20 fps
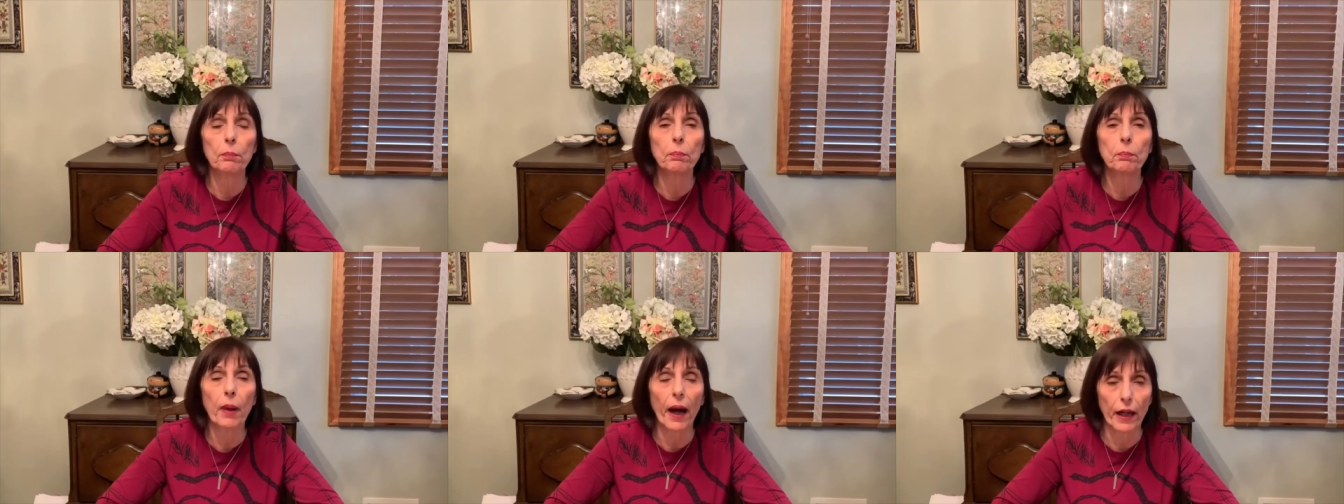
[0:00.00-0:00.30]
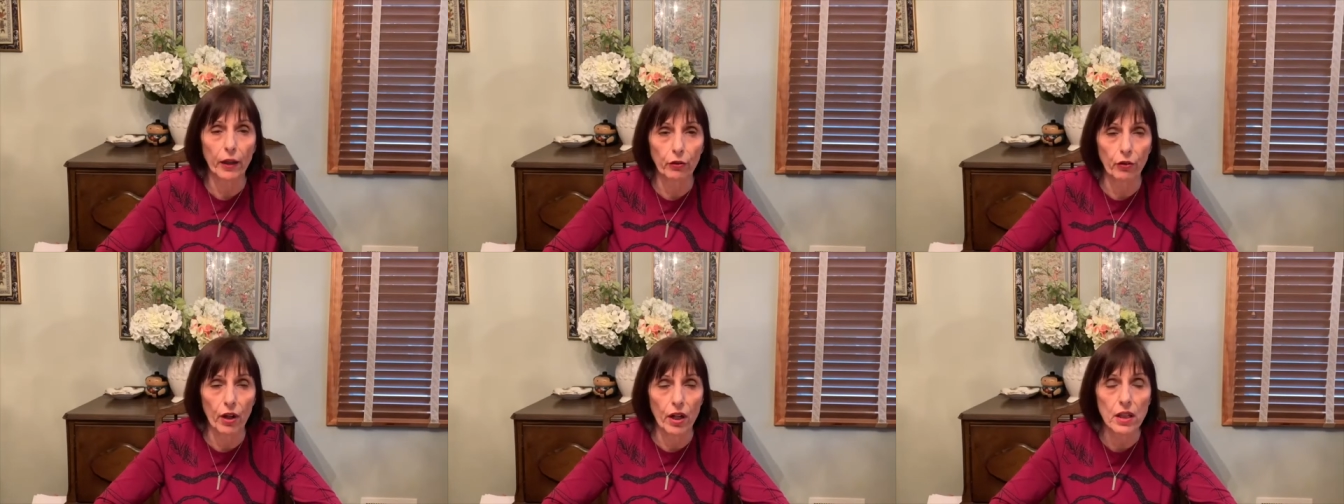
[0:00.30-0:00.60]

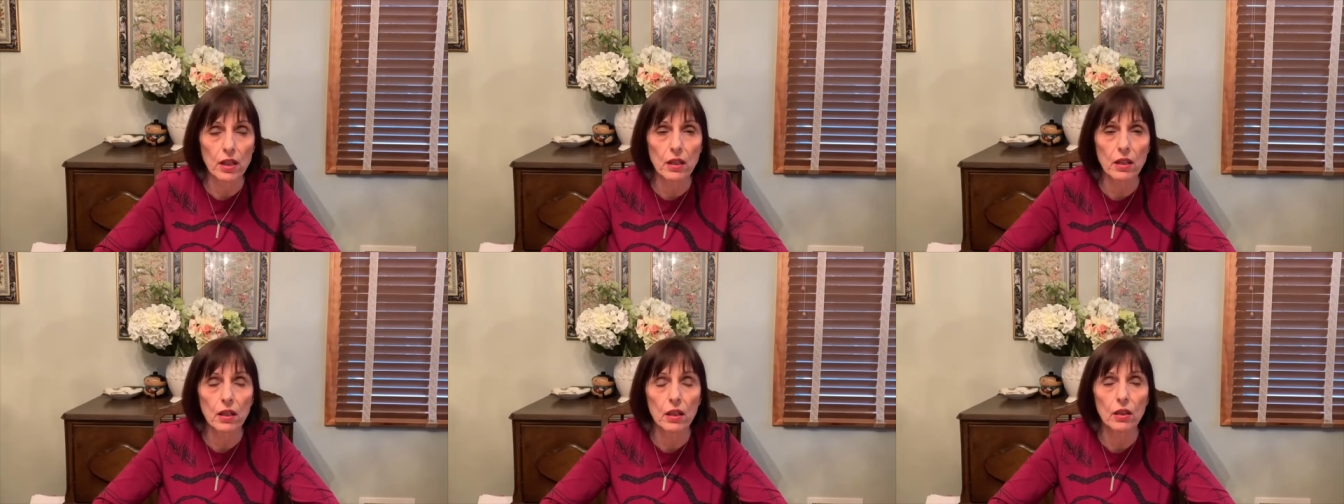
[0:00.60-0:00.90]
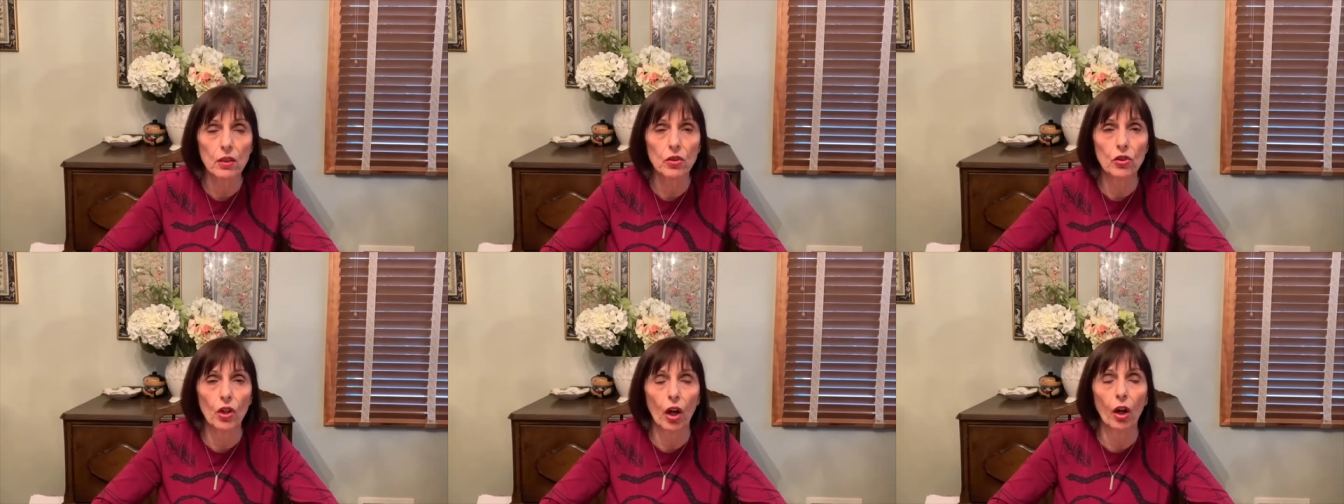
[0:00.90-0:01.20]
pie crust
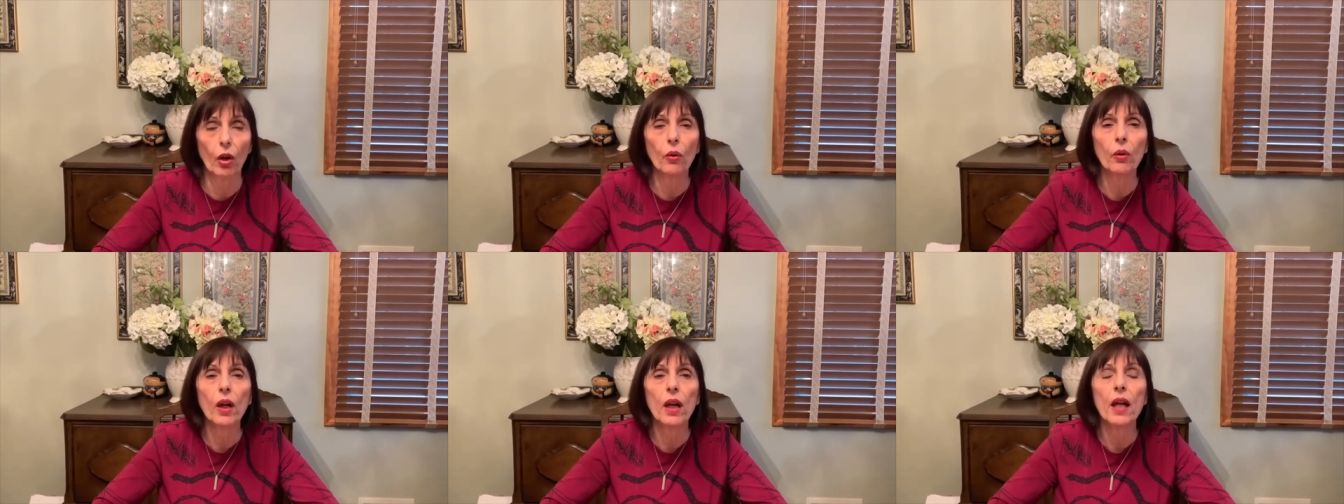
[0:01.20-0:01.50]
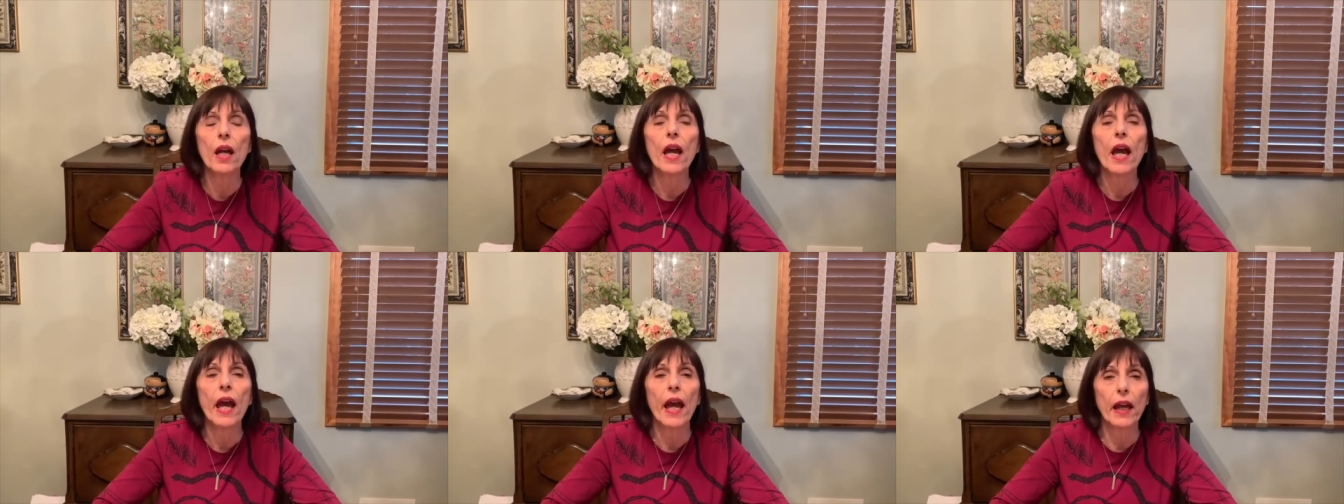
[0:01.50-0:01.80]
dough
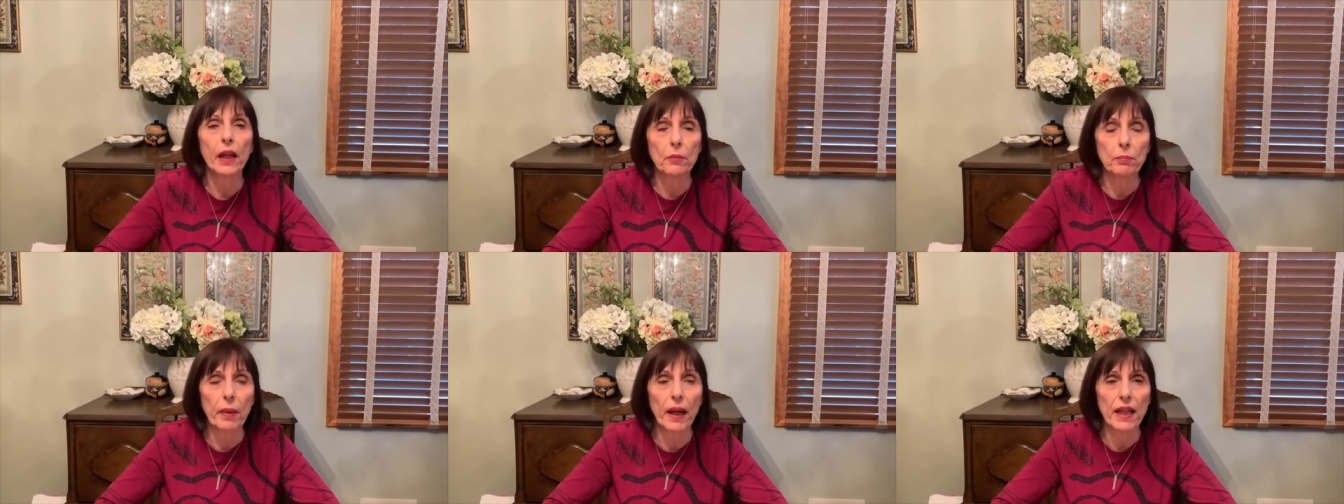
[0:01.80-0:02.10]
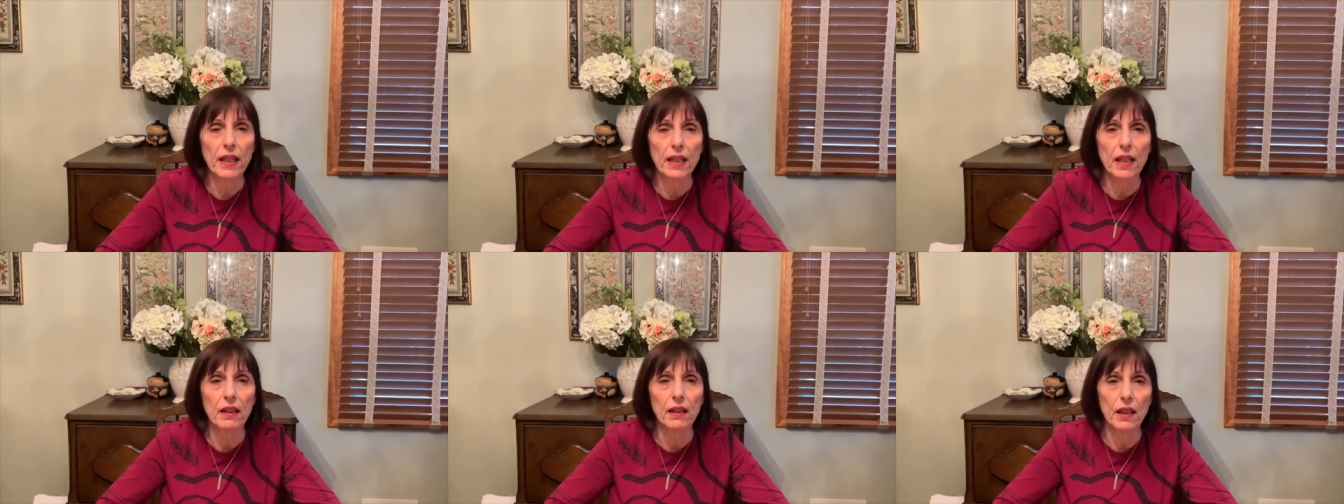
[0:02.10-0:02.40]
and
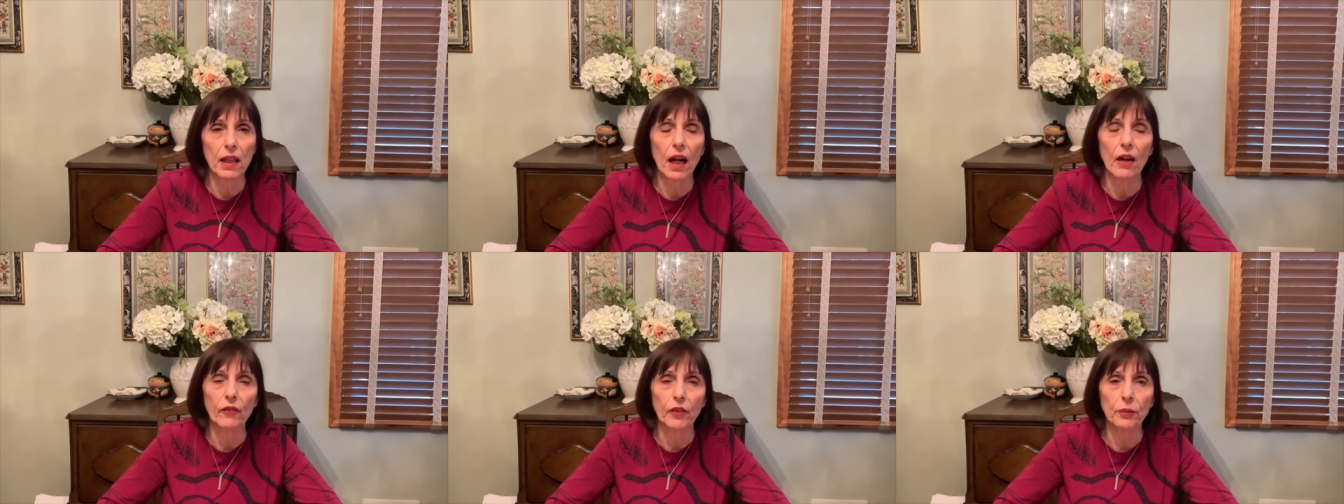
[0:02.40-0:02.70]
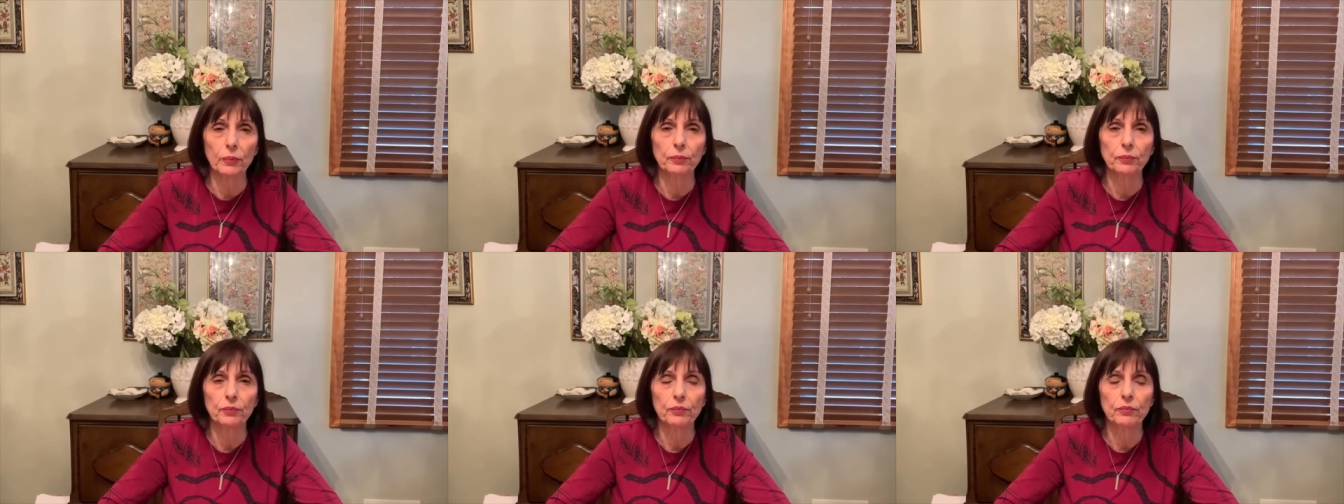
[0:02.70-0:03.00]
baked in the oven.